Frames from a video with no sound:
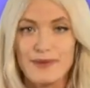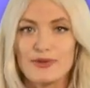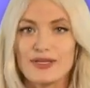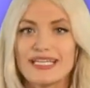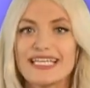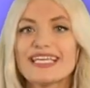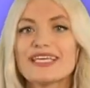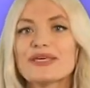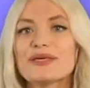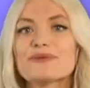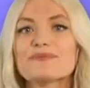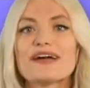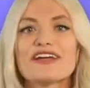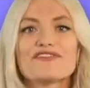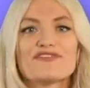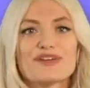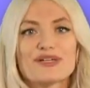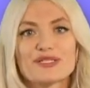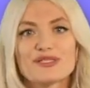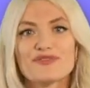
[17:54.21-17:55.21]
and we'll link you
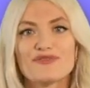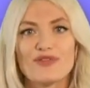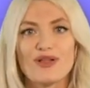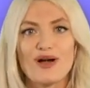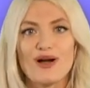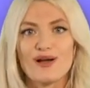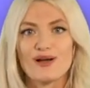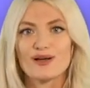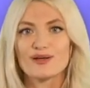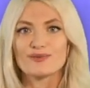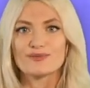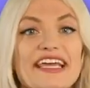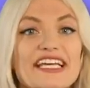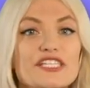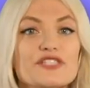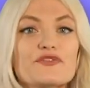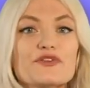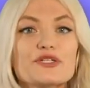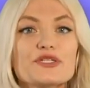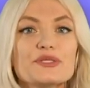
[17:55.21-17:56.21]
my first vlog.
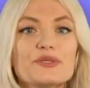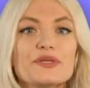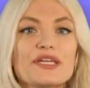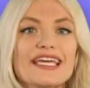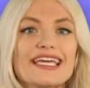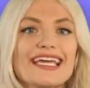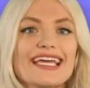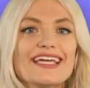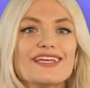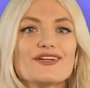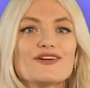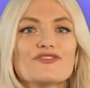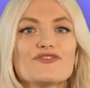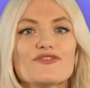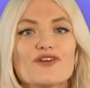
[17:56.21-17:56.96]
Thanks for tuning in.